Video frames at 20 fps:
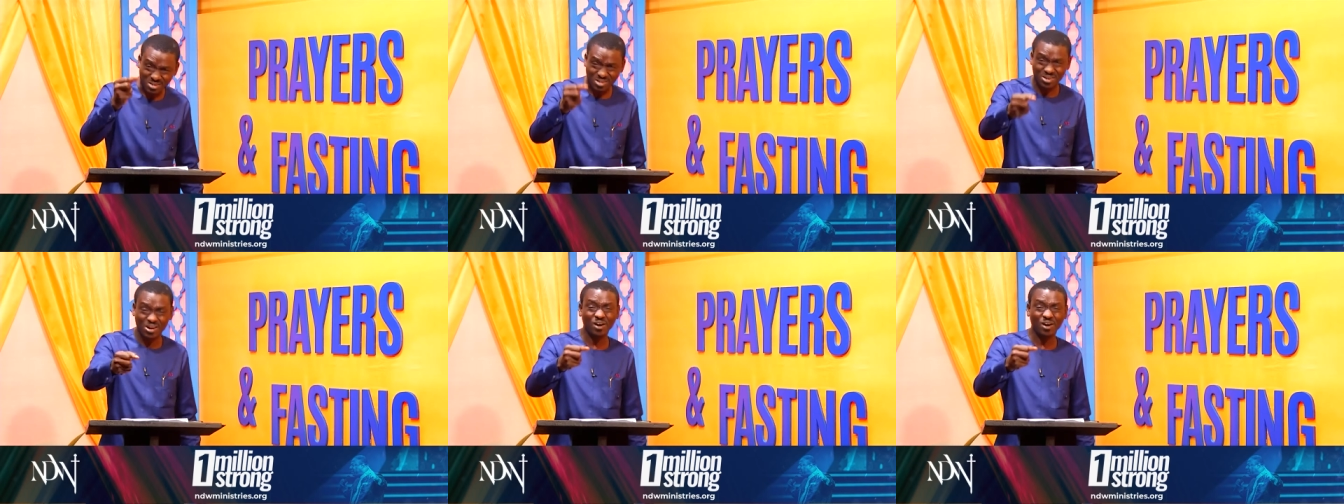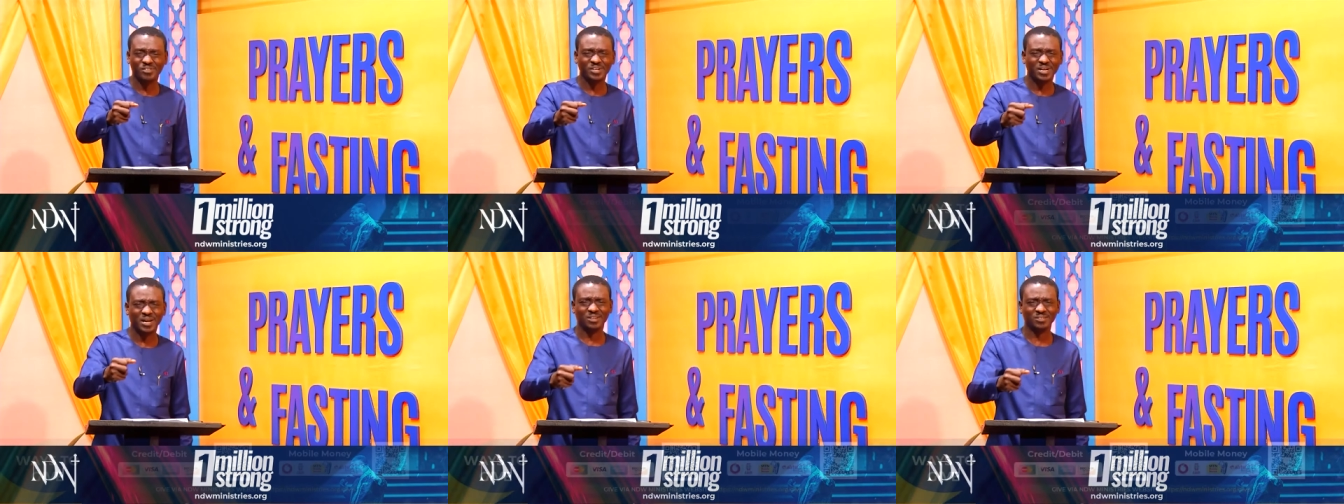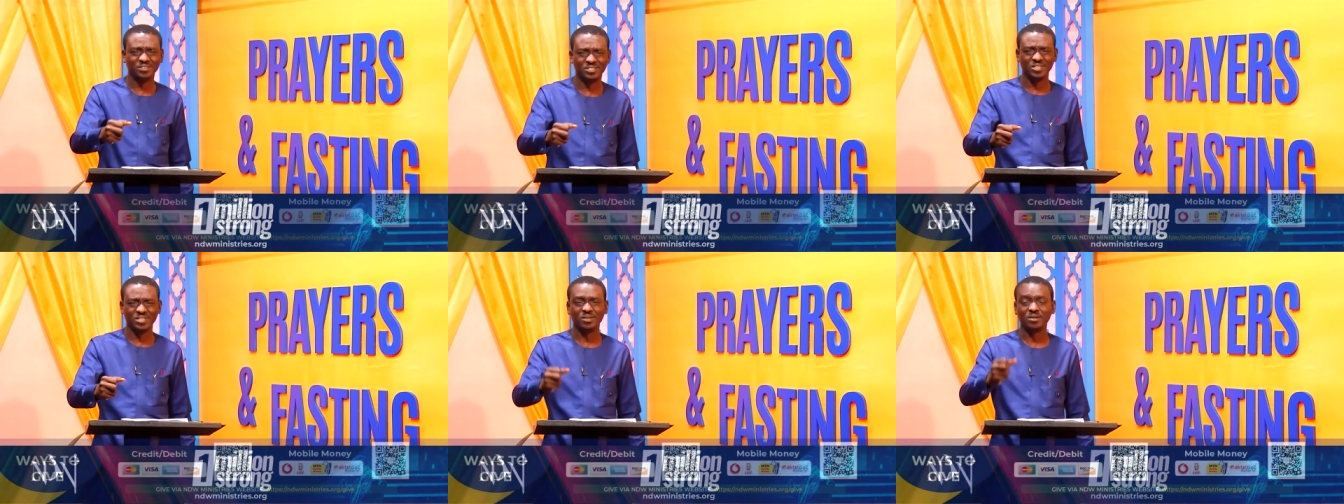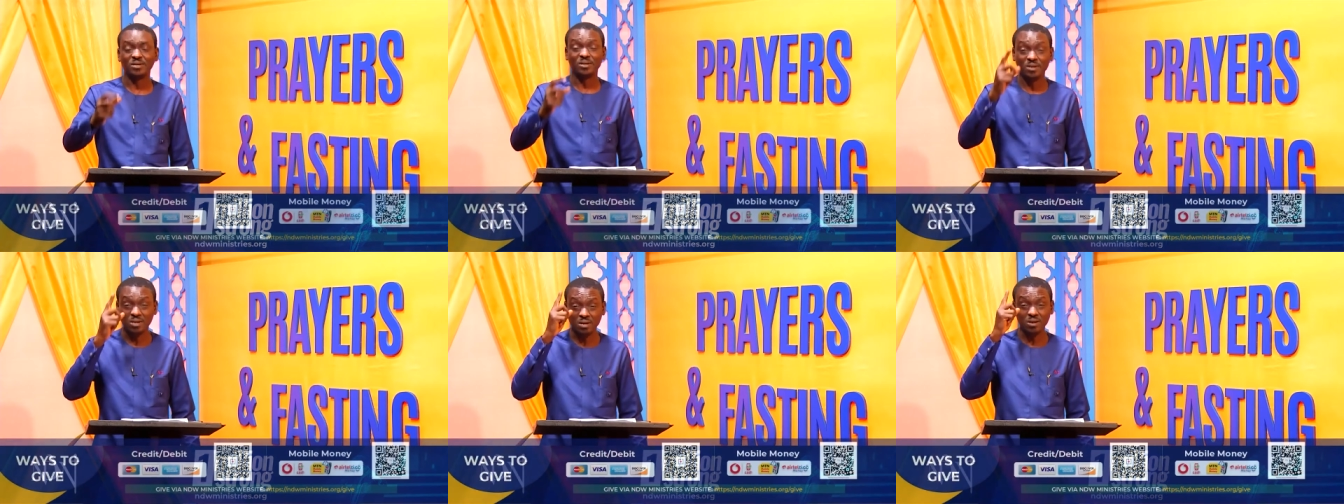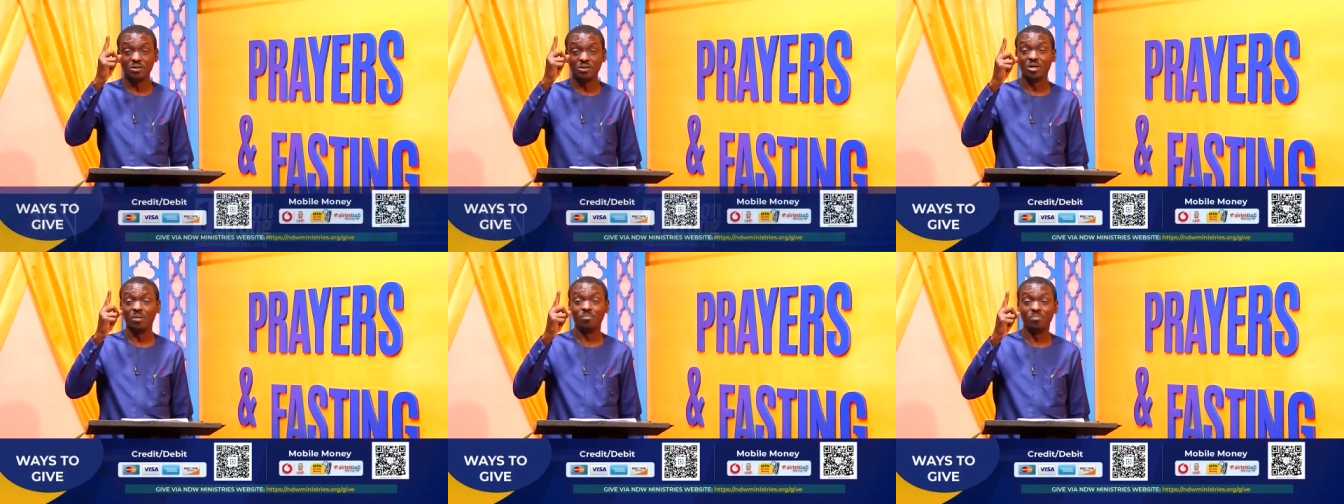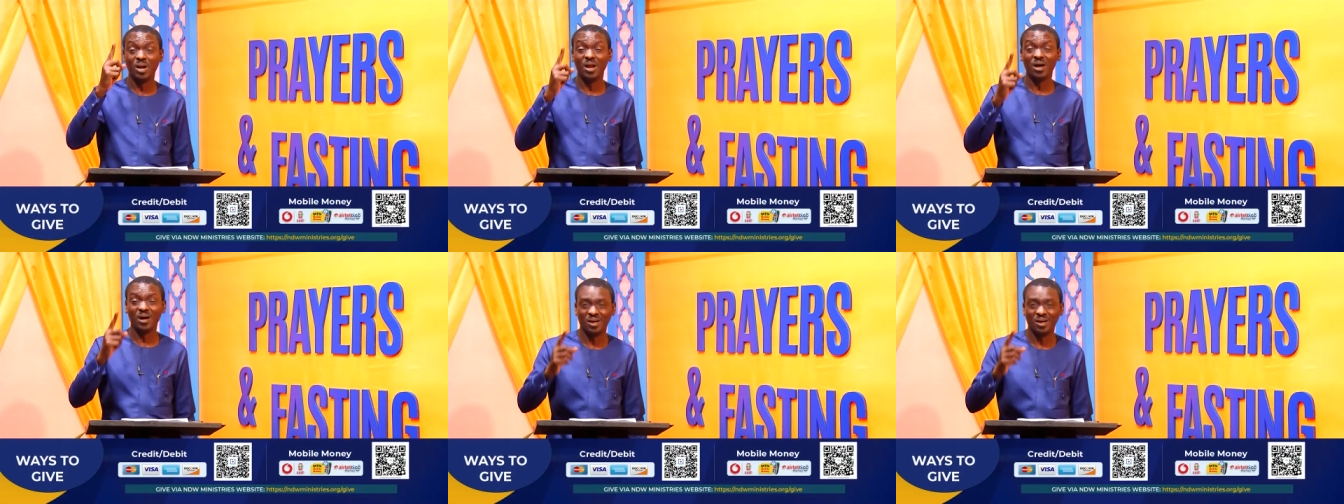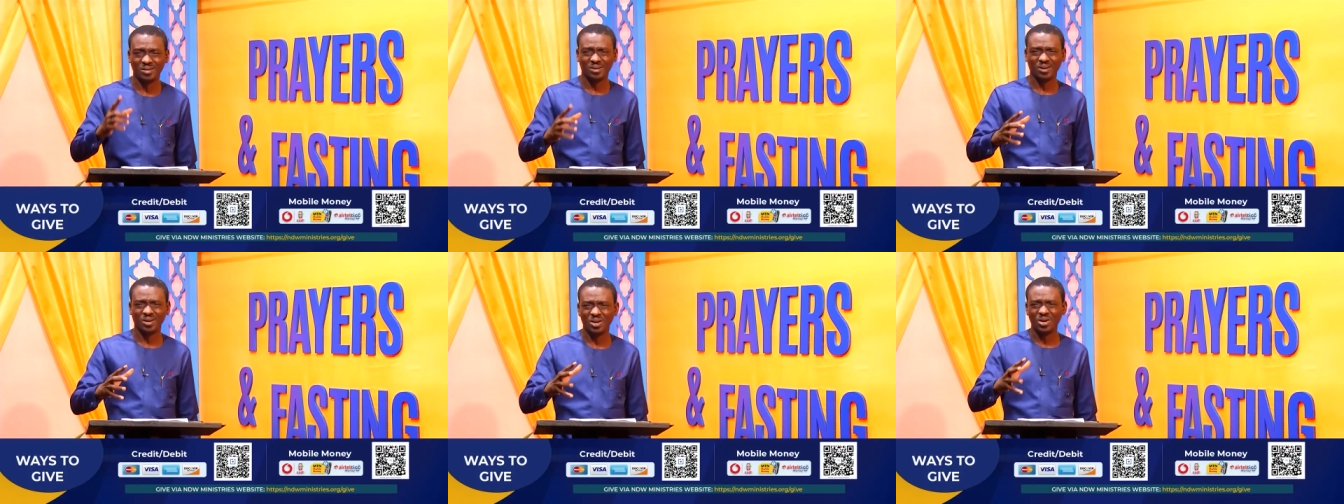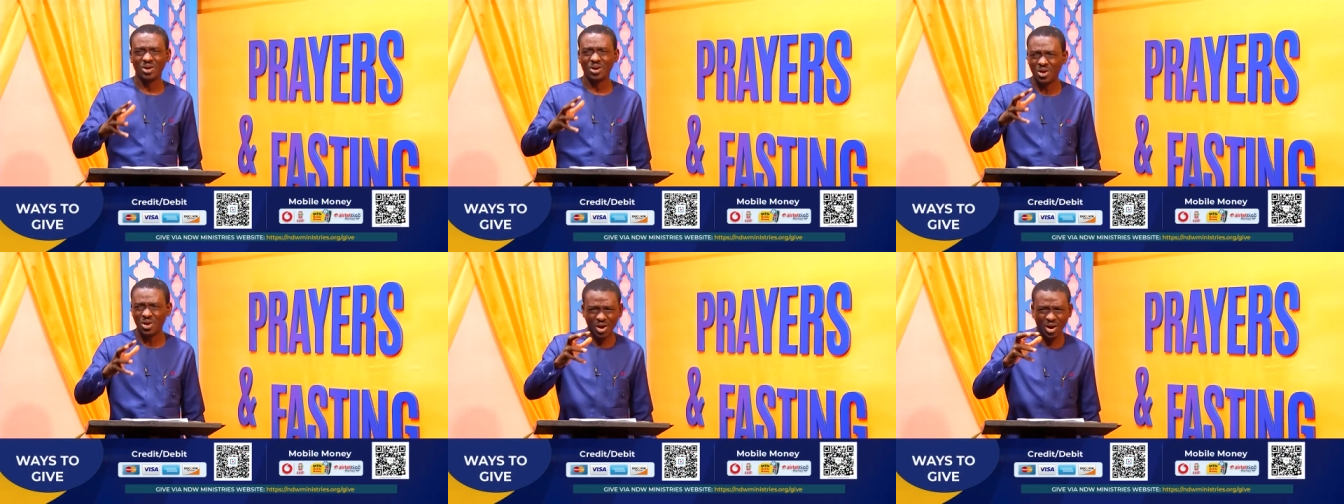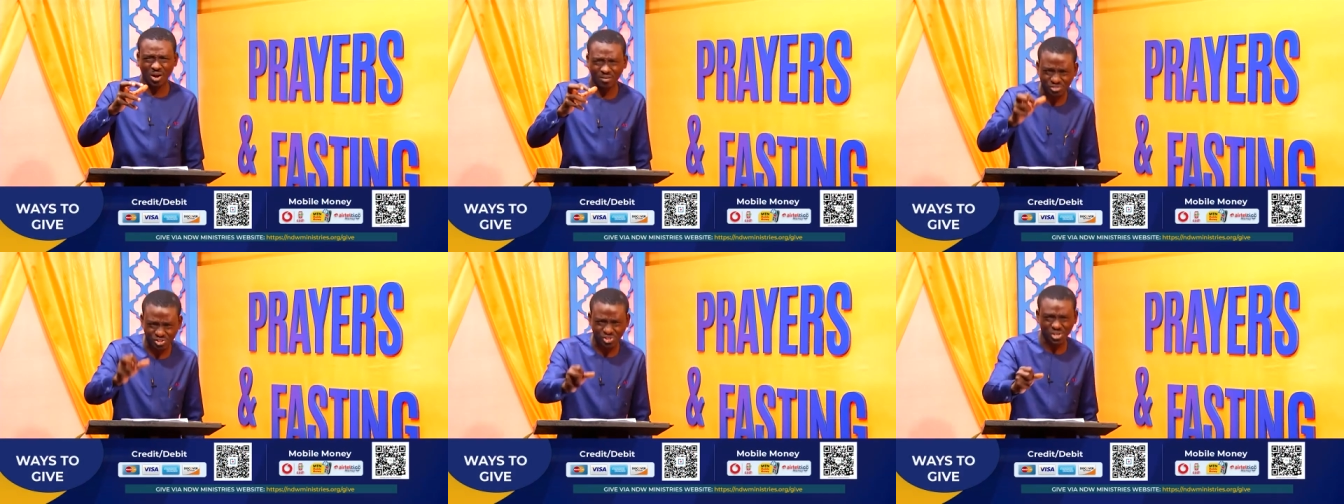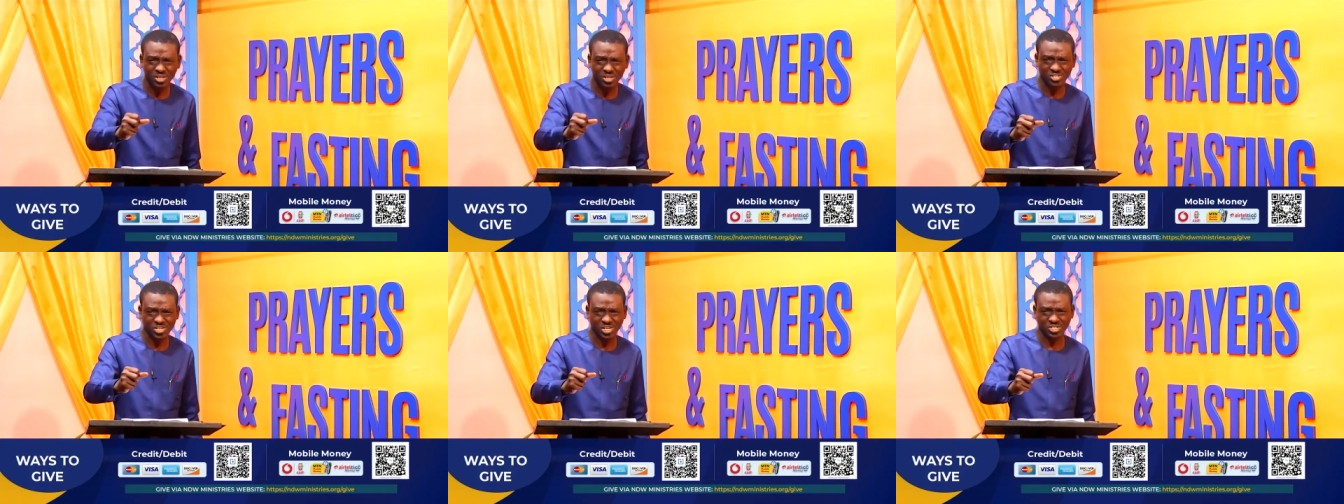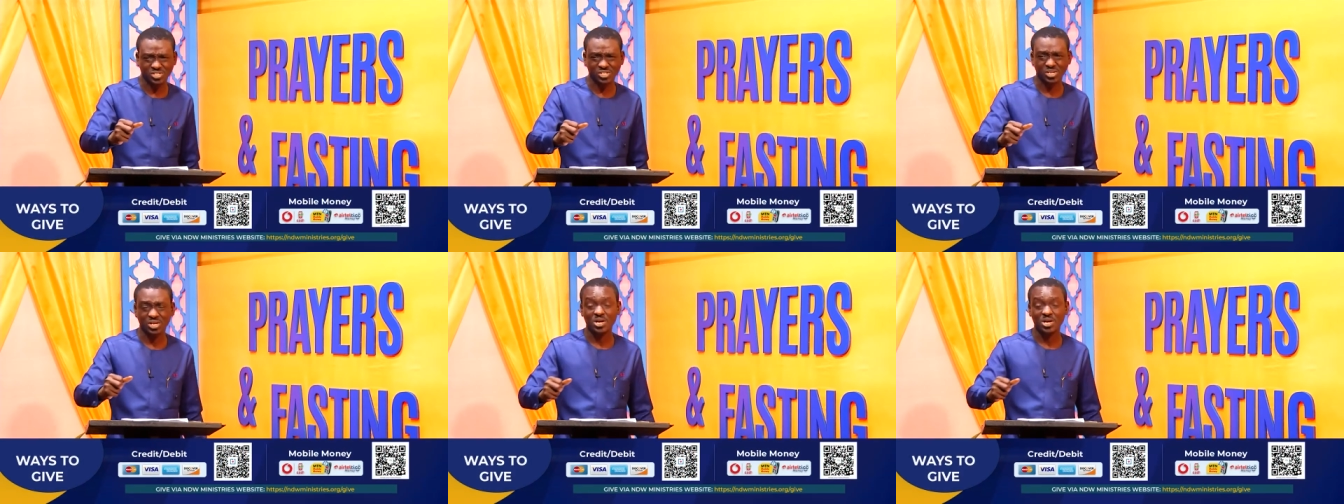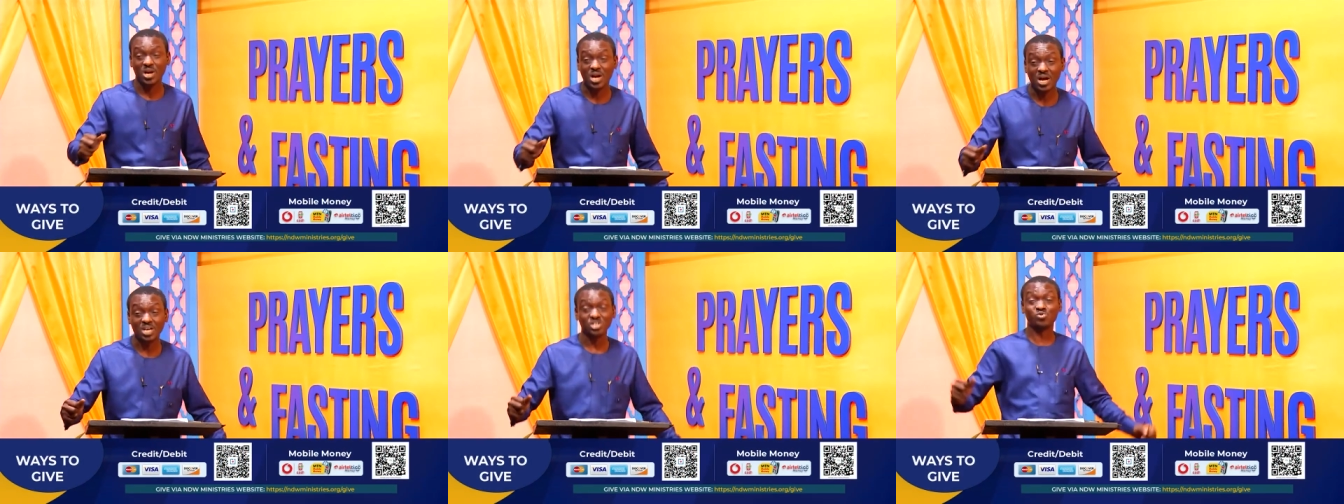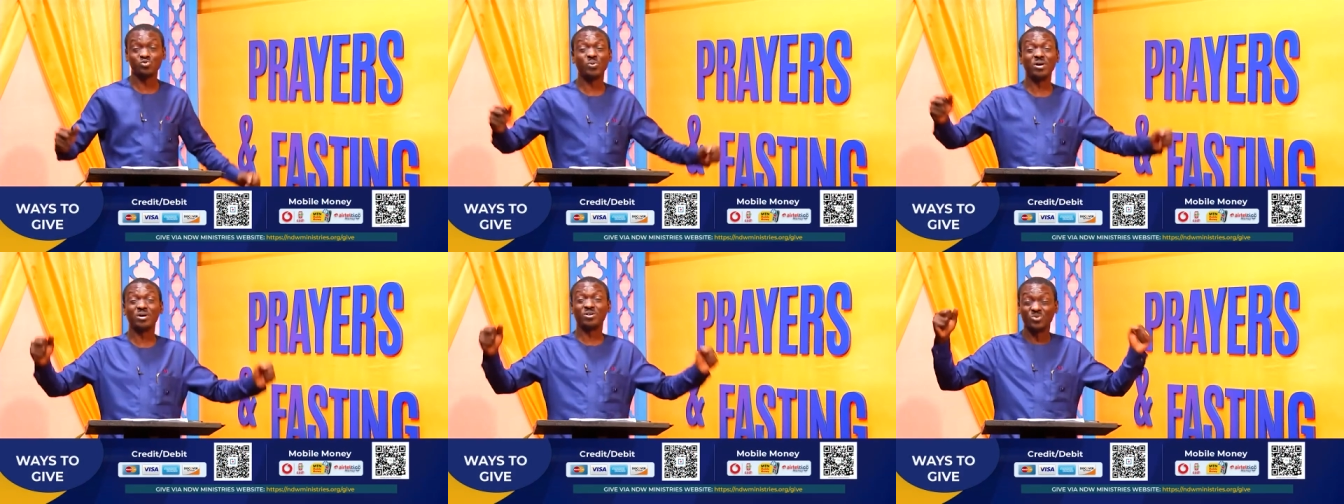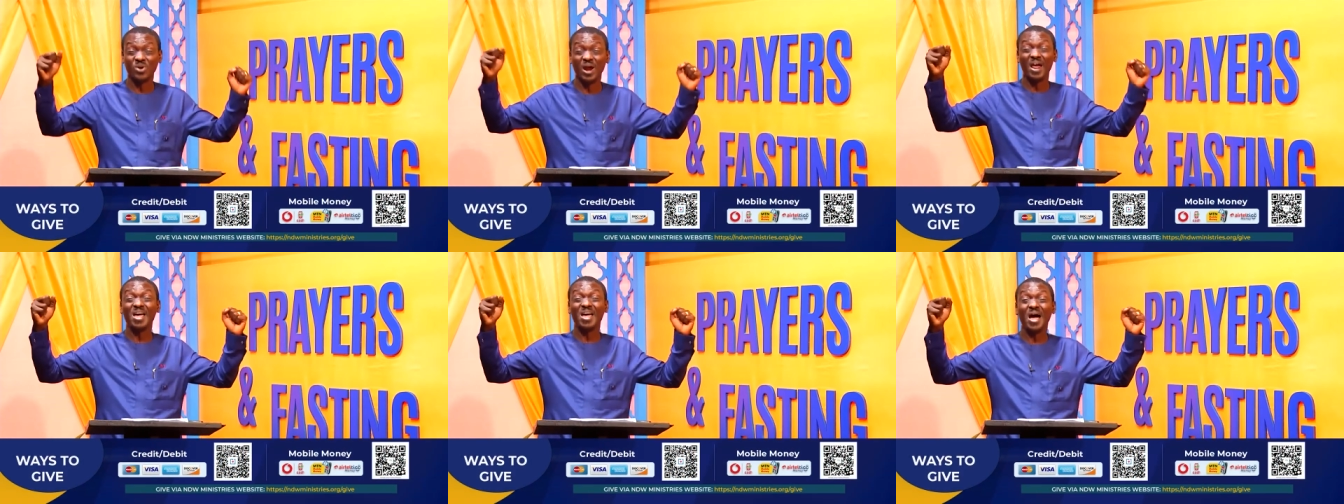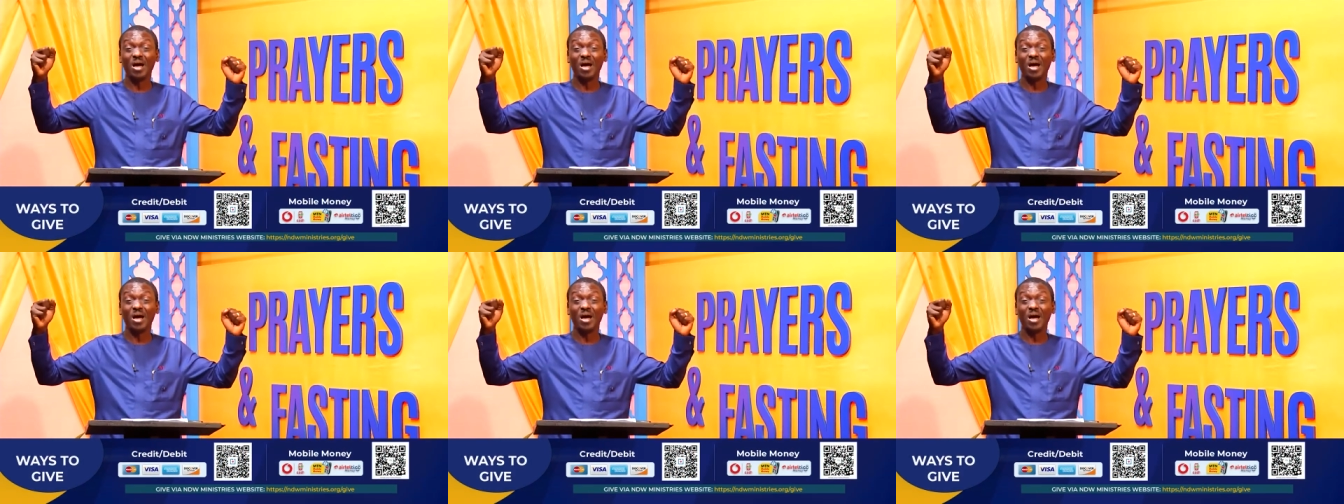covenant in the blood of Jesus. As we cry